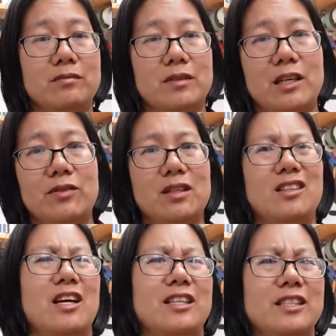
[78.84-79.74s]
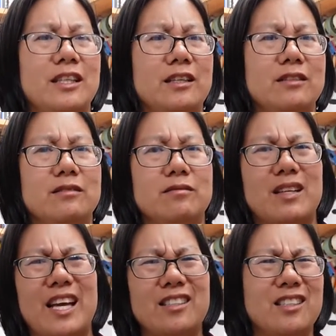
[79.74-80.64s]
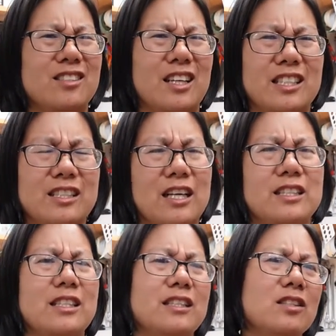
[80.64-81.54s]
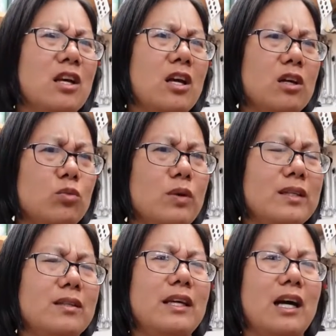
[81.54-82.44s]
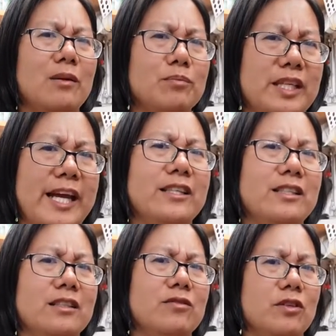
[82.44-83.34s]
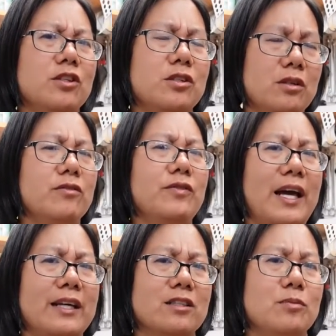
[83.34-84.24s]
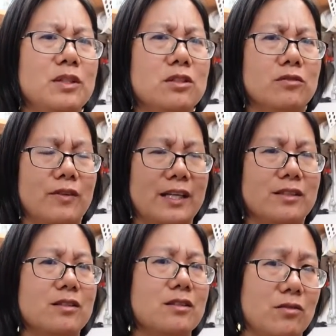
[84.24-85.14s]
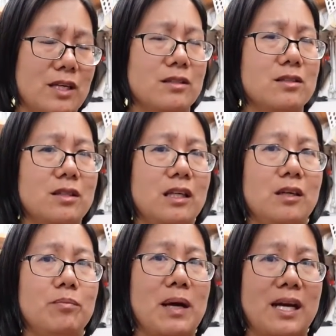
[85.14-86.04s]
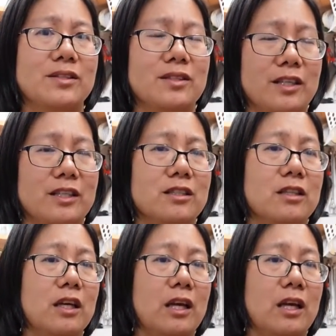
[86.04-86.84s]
Even in the 1980s, 1990s, with the updated version of that splinter vest, so that's the Pasgit